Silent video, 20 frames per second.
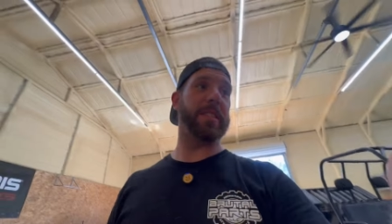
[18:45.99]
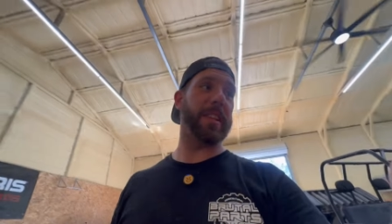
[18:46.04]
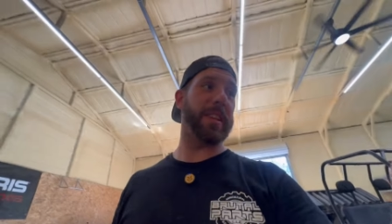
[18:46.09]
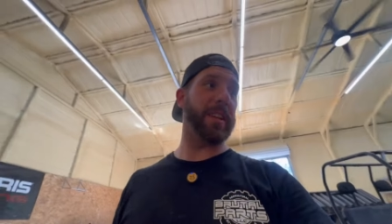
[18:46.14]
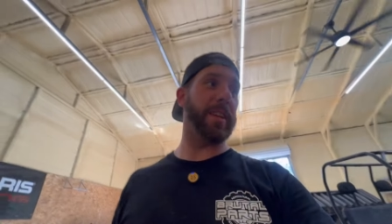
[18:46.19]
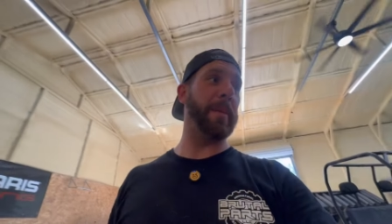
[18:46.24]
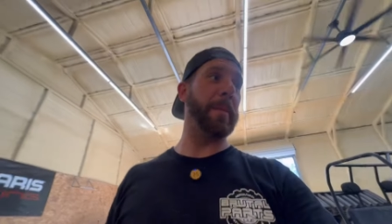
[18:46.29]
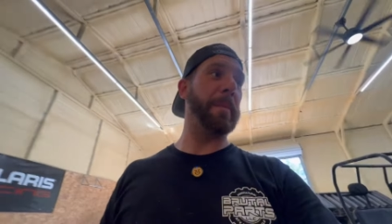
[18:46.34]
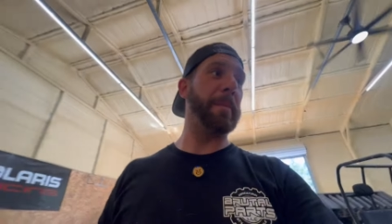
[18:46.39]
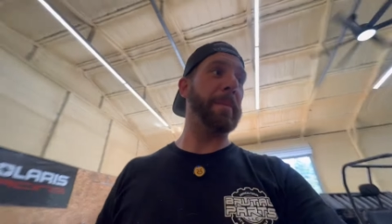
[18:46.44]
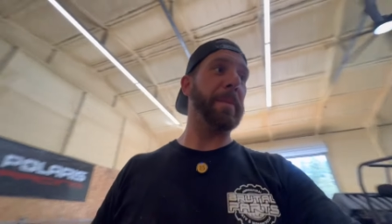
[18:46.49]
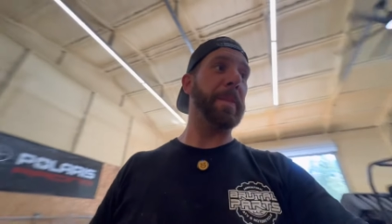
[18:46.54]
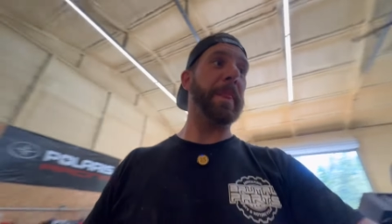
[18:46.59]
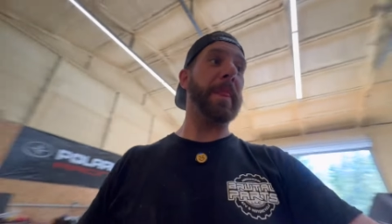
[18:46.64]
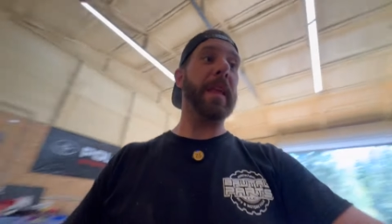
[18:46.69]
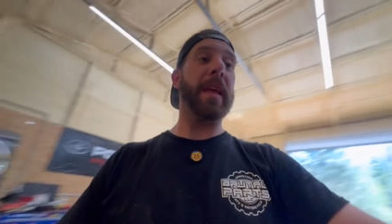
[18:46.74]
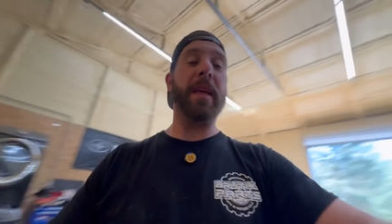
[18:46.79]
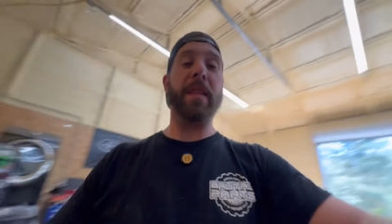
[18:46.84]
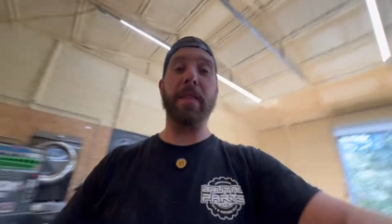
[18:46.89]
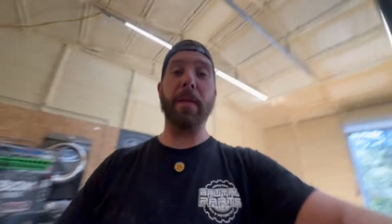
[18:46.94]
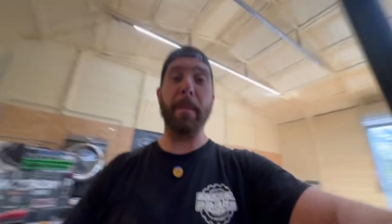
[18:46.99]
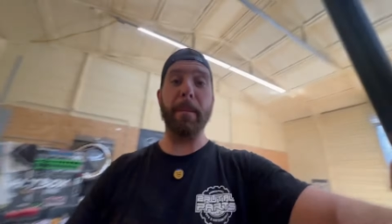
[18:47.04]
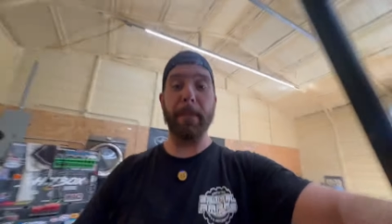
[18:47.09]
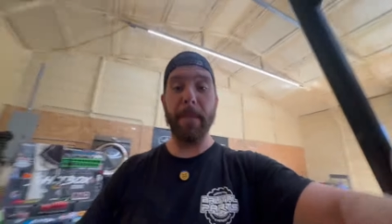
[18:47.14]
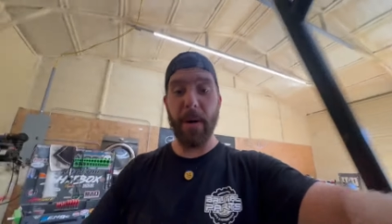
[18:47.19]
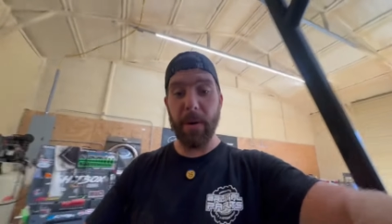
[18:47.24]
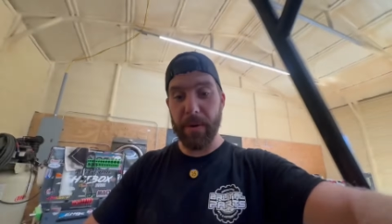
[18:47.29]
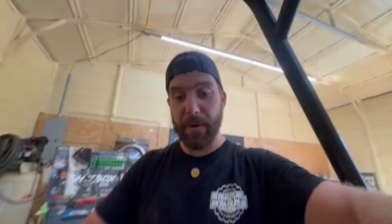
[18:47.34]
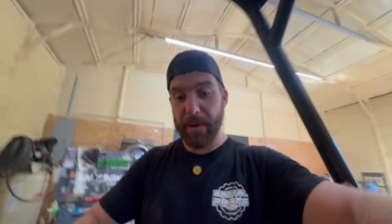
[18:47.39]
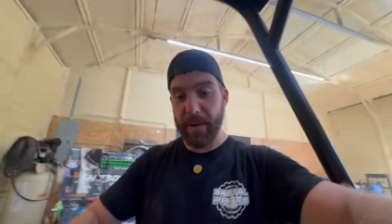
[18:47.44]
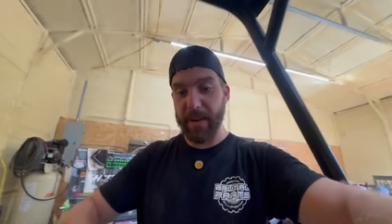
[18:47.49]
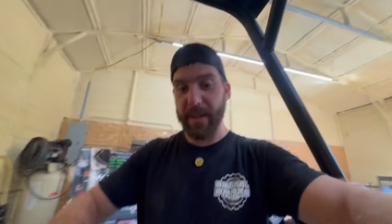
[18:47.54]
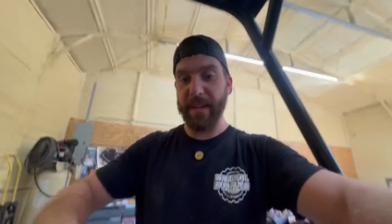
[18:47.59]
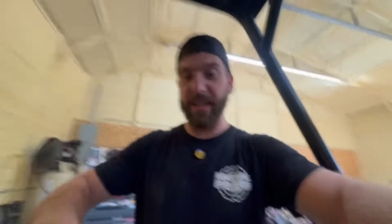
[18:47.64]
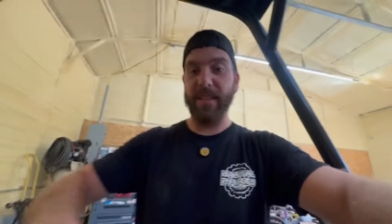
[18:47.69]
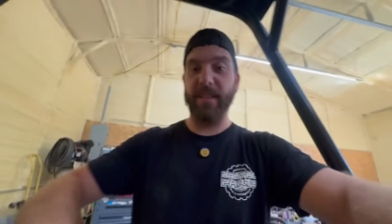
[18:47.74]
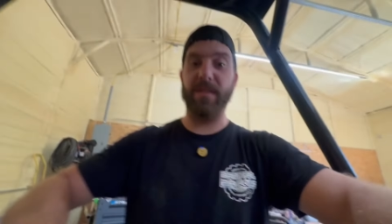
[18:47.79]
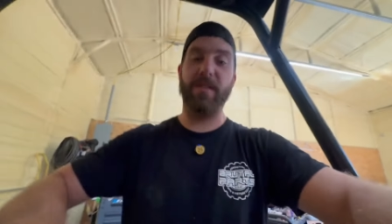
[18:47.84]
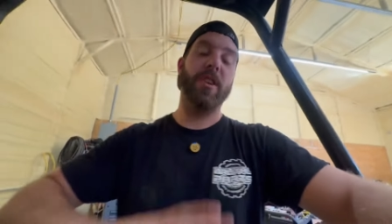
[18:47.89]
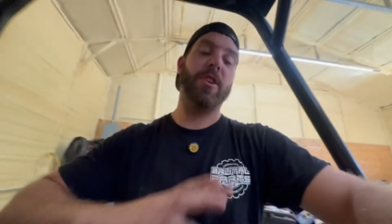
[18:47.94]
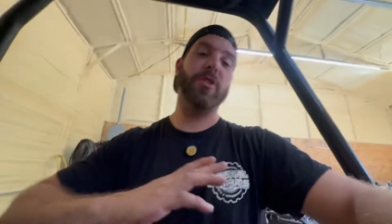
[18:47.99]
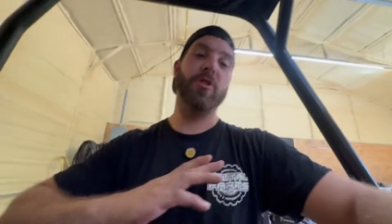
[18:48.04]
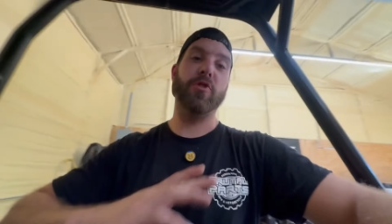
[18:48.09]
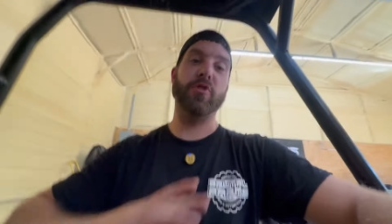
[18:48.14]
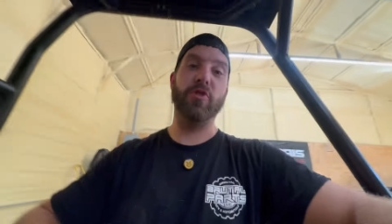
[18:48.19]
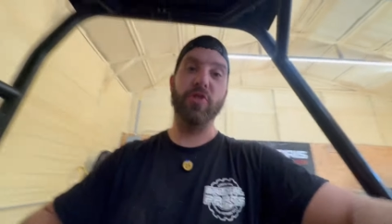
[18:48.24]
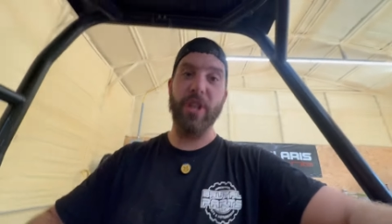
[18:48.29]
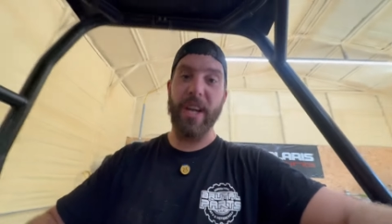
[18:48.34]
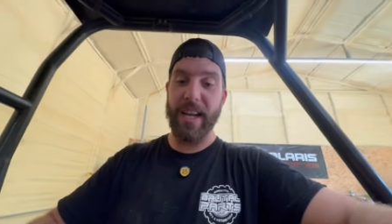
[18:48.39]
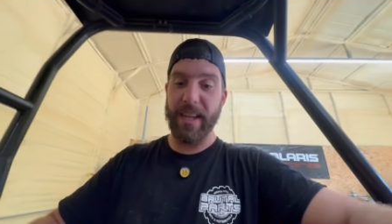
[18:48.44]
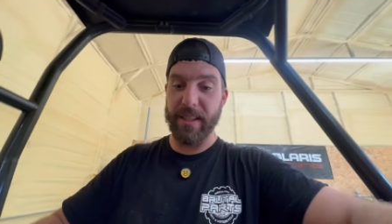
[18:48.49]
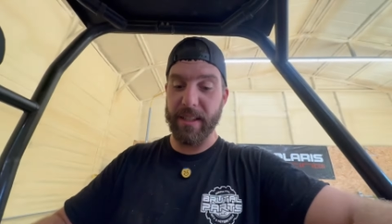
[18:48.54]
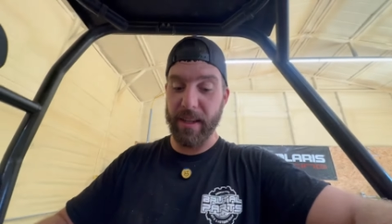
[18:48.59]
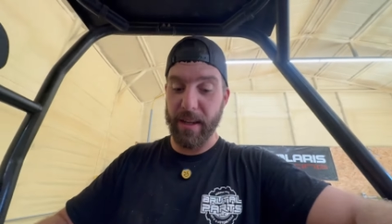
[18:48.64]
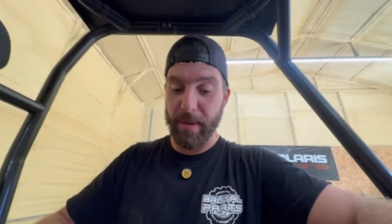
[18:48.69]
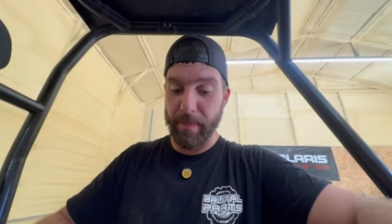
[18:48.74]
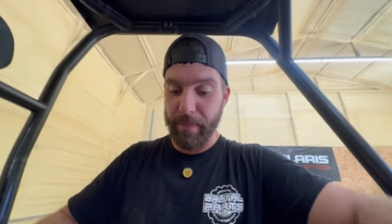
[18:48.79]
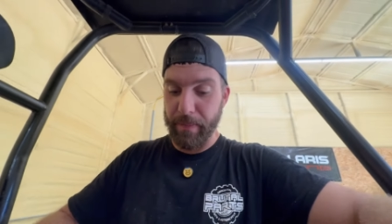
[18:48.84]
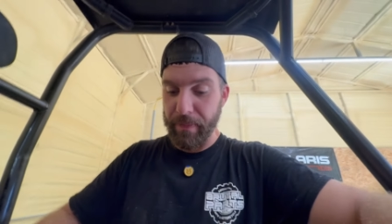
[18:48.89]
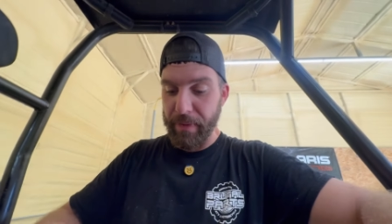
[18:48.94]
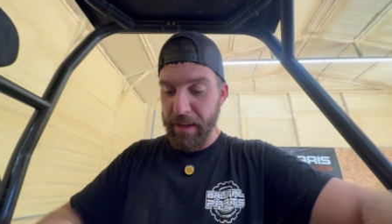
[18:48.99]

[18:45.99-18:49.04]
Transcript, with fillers: thing. The motor is jacked up.